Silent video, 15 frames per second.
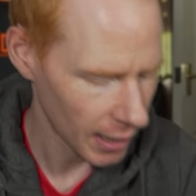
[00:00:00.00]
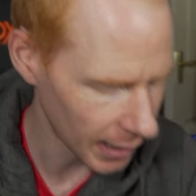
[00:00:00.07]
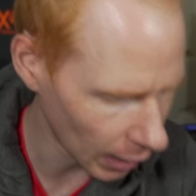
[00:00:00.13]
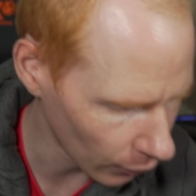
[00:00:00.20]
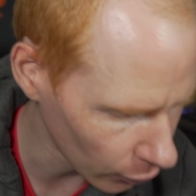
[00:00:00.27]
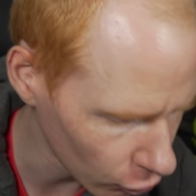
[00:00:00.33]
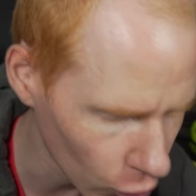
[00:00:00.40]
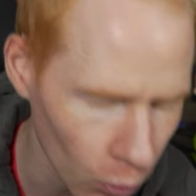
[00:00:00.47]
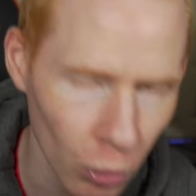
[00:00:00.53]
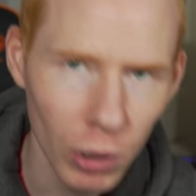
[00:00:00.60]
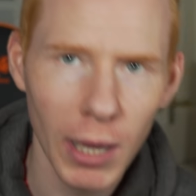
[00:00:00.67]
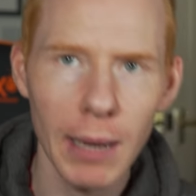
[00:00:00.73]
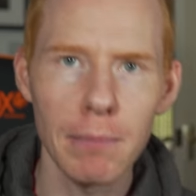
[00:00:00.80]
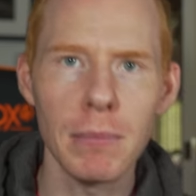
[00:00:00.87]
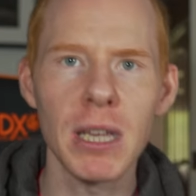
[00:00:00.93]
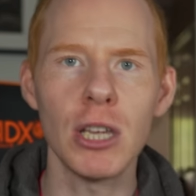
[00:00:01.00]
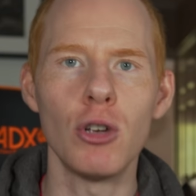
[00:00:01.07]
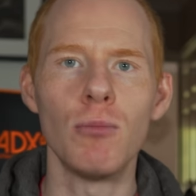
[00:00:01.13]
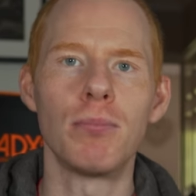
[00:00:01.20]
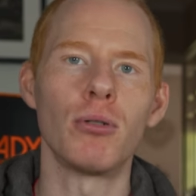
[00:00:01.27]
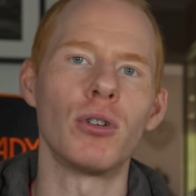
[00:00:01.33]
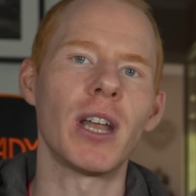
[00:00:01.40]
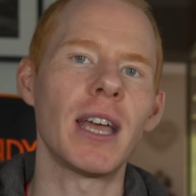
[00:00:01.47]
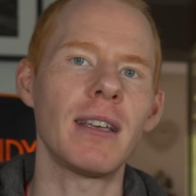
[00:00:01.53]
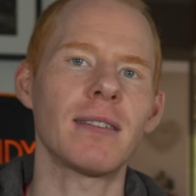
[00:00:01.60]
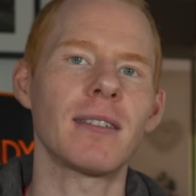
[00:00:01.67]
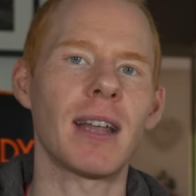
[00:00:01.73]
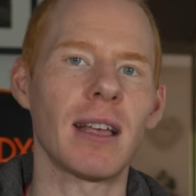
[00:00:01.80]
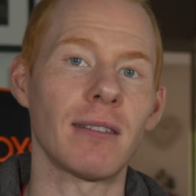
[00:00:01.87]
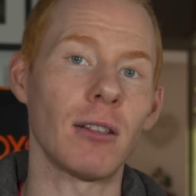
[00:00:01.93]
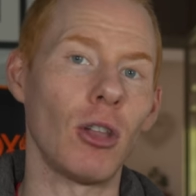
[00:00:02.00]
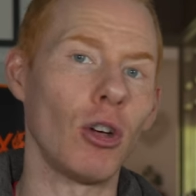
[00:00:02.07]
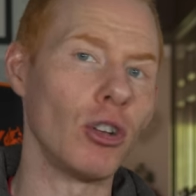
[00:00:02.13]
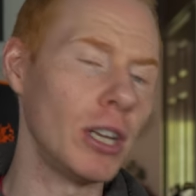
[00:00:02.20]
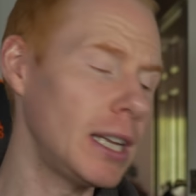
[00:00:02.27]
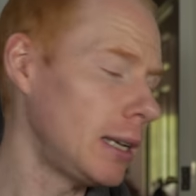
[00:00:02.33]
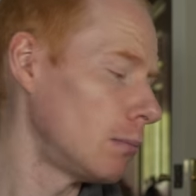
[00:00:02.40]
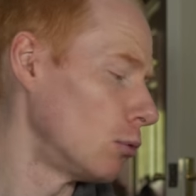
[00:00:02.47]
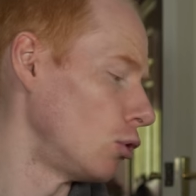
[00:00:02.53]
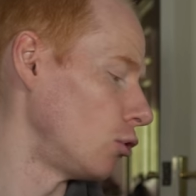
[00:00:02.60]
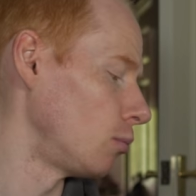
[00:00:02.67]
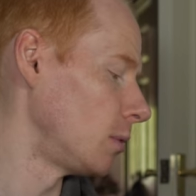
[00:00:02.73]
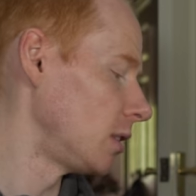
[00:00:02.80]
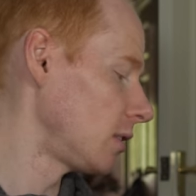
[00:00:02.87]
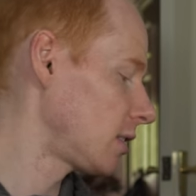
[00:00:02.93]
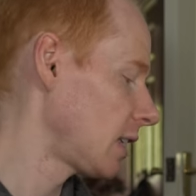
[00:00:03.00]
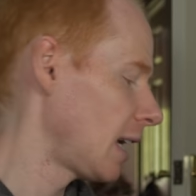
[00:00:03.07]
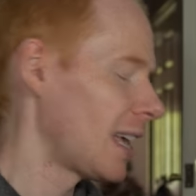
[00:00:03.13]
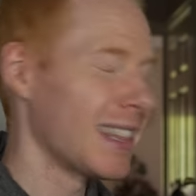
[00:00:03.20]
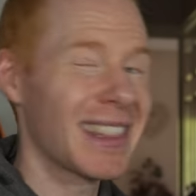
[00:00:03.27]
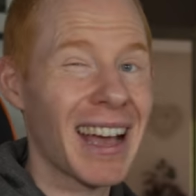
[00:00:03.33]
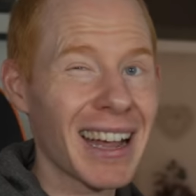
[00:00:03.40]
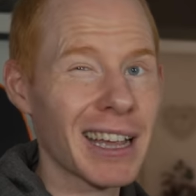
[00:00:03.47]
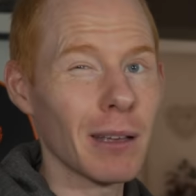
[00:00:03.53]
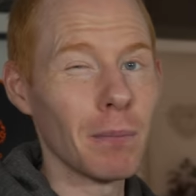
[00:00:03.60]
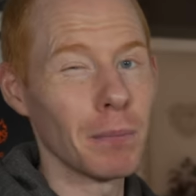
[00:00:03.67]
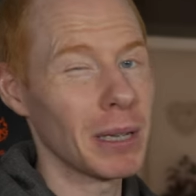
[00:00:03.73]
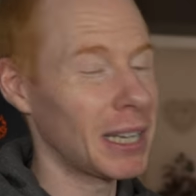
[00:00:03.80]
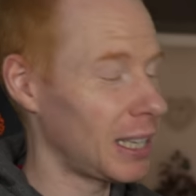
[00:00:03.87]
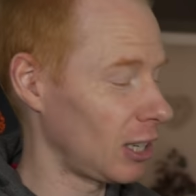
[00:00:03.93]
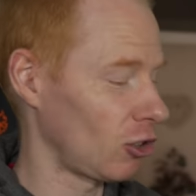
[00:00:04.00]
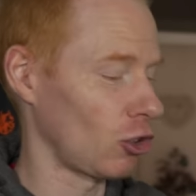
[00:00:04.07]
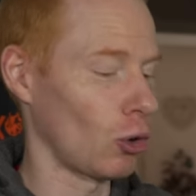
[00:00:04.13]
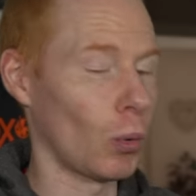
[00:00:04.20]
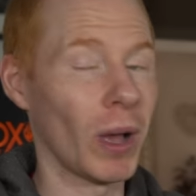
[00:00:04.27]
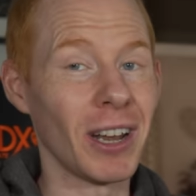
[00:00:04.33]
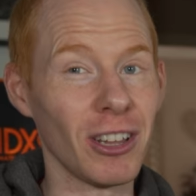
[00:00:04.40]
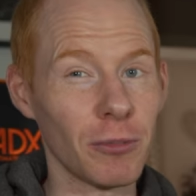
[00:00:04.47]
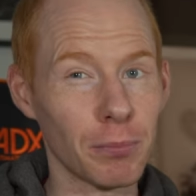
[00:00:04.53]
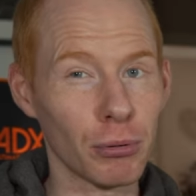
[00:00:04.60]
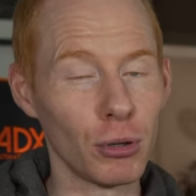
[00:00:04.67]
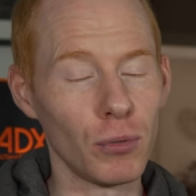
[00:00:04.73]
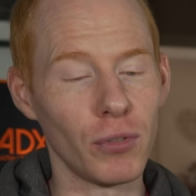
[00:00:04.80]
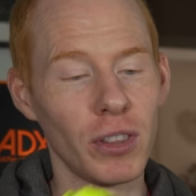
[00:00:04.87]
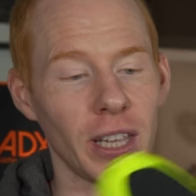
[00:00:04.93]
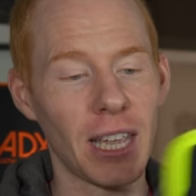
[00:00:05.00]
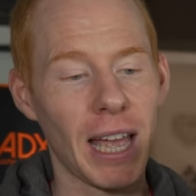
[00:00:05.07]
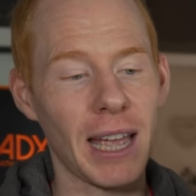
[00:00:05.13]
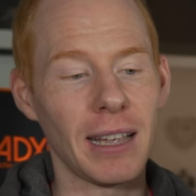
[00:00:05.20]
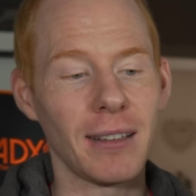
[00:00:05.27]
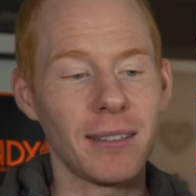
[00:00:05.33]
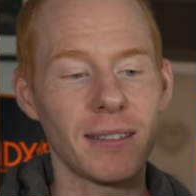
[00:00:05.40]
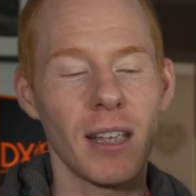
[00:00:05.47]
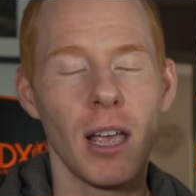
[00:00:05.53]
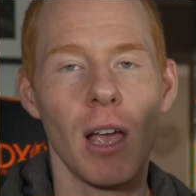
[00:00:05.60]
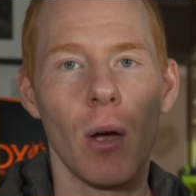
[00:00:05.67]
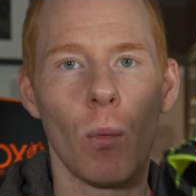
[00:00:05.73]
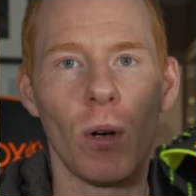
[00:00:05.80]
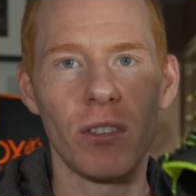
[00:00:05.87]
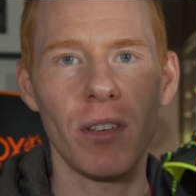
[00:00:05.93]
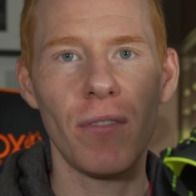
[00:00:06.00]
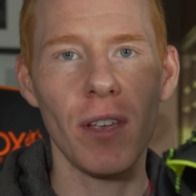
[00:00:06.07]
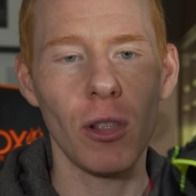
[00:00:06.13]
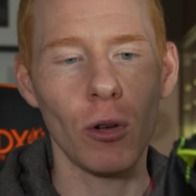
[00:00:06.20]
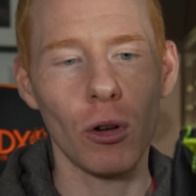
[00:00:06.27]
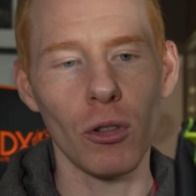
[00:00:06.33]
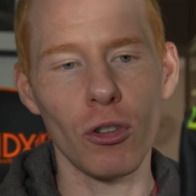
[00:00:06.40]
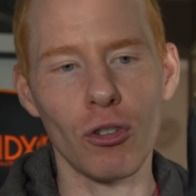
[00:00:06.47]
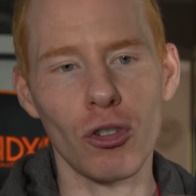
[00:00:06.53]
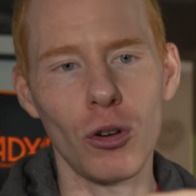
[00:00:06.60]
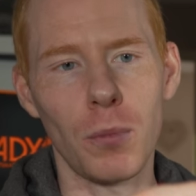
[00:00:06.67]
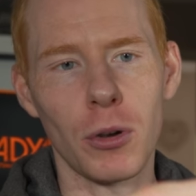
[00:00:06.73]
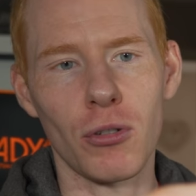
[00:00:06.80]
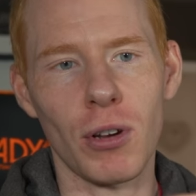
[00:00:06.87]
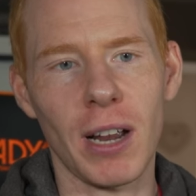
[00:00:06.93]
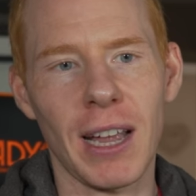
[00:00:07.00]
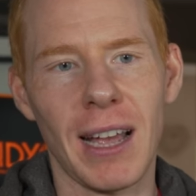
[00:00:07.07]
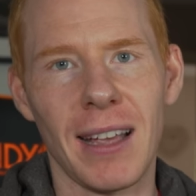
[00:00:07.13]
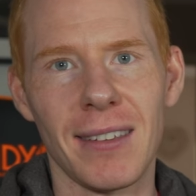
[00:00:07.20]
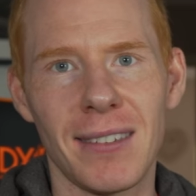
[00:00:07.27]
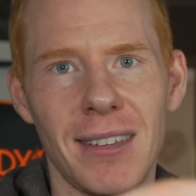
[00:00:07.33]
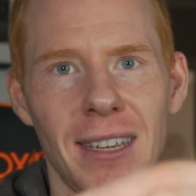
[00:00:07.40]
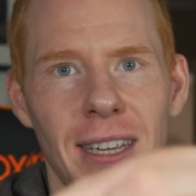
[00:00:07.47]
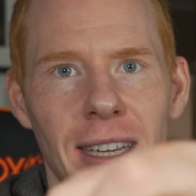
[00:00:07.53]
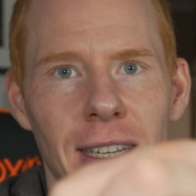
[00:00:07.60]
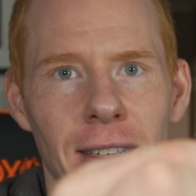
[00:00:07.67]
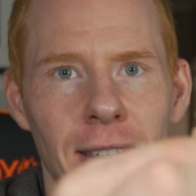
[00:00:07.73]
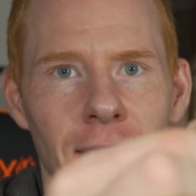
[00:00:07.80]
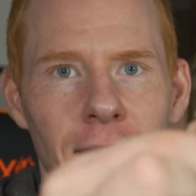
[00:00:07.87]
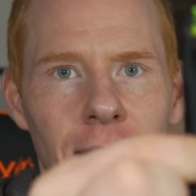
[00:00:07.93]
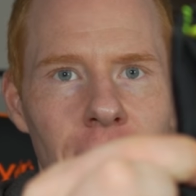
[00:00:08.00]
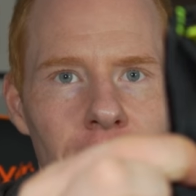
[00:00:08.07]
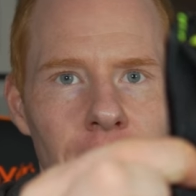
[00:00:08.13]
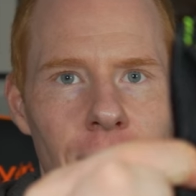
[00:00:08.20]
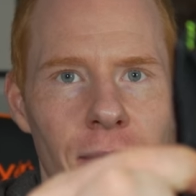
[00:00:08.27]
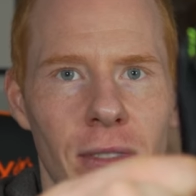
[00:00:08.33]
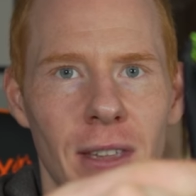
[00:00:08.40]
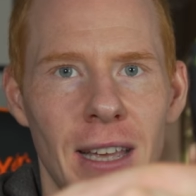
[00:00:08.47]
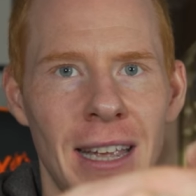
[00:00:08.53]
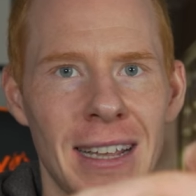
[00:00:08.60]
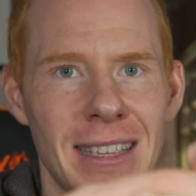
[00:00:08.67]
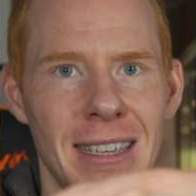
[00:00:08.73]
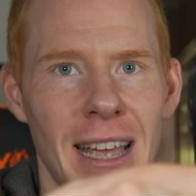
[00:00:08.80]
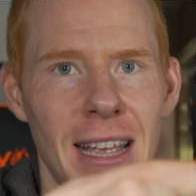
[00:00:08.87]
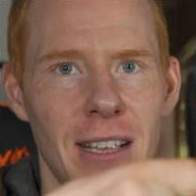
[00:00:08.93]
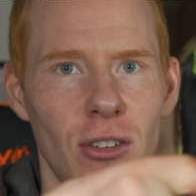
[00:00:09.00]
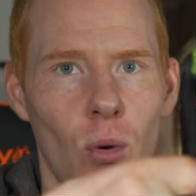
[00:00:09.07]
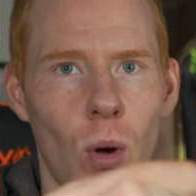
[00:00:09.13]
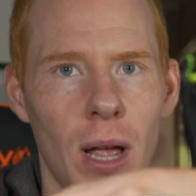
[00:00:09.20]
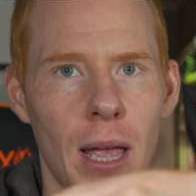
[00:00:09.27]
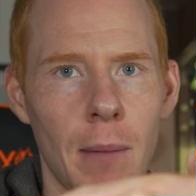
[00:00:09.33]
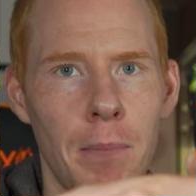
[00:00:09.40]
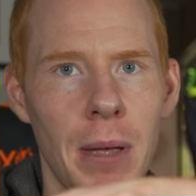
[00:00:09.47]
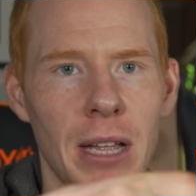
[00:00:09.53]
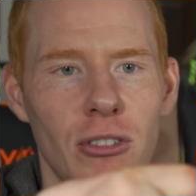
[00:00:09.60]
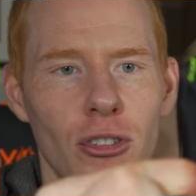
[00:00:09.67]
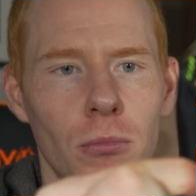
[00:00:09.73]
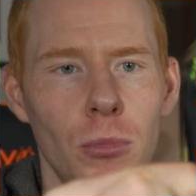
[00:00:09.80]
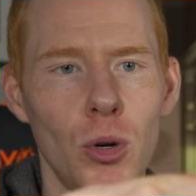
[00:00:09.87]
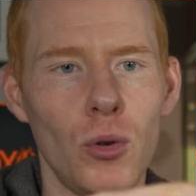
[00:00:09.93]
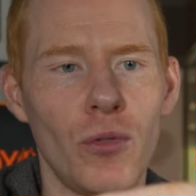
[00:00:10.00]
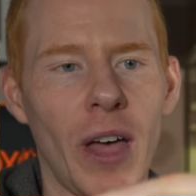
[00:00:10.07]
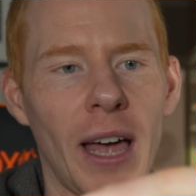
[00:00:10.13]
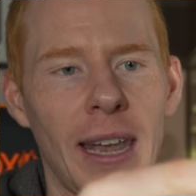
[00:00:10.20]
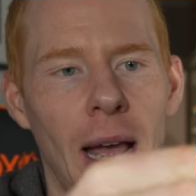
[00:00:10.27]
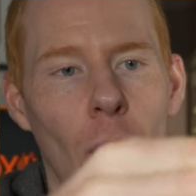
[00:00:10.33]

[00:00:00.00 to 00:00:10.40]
Now, for someone like me who pronates and has a lot of knee movement, that can be an issue, and it's proven the case. Whereas if you look at the Supertrac RC, it takes quite a bit to move that.